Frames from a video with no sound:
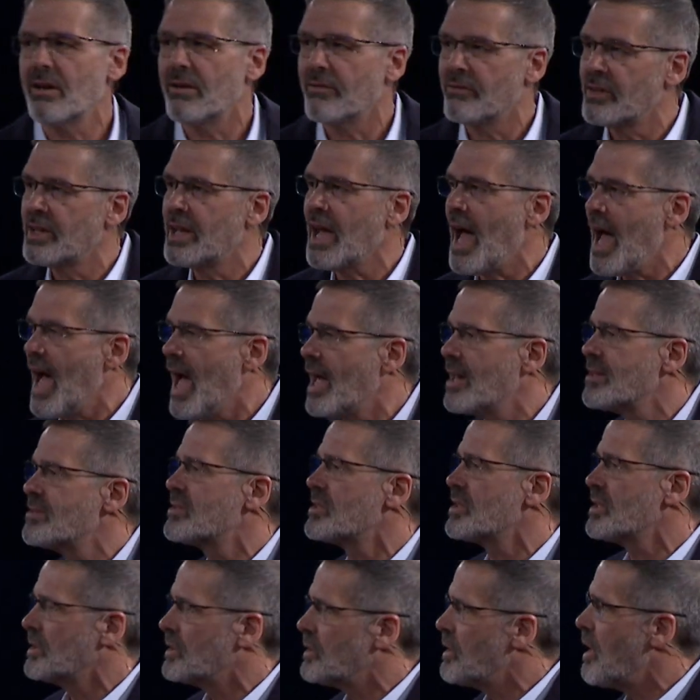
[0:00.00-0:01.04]
of
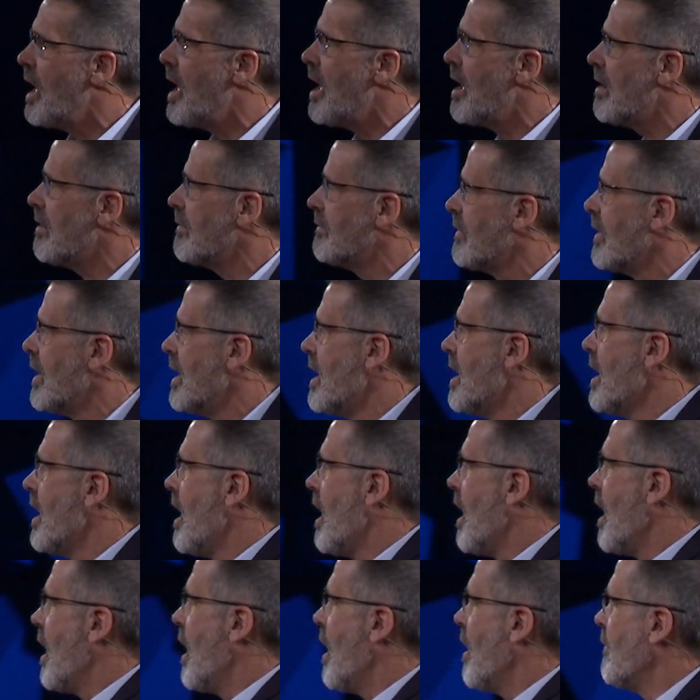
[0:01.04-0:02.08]
God's love,
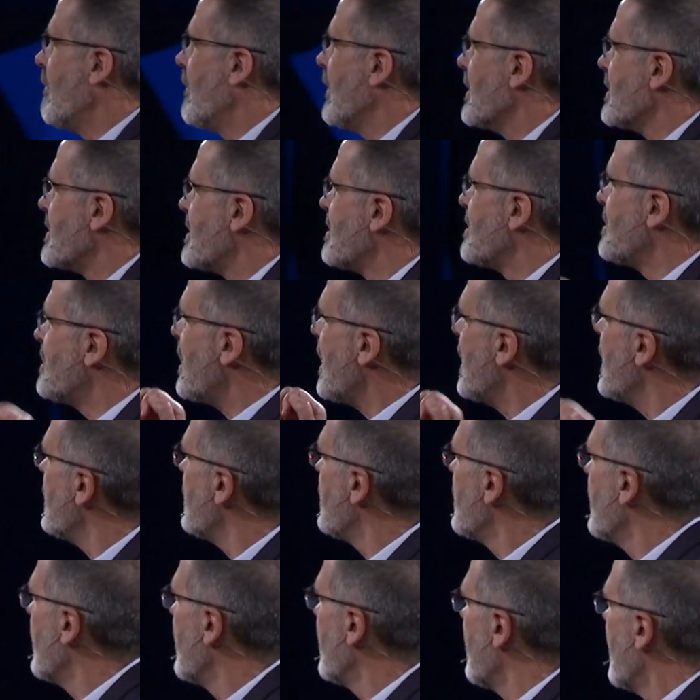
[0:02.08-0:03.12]
of His
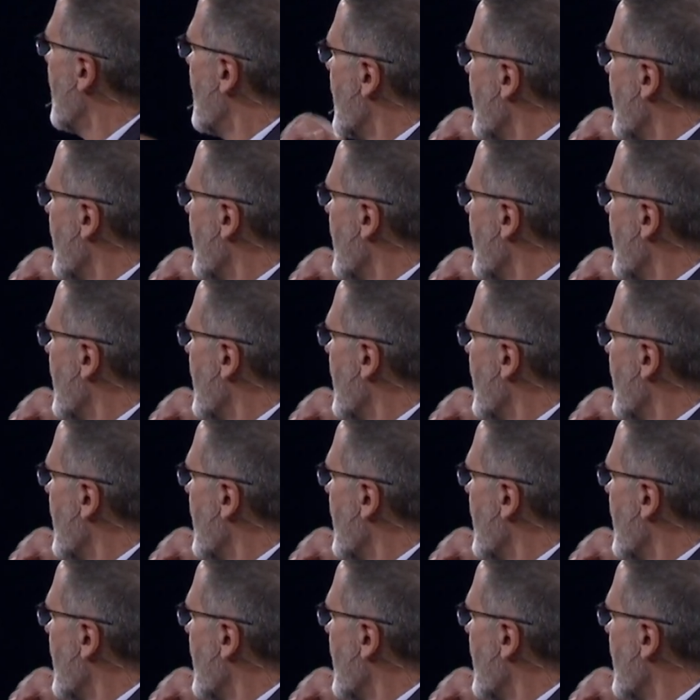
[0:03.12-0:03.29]
tender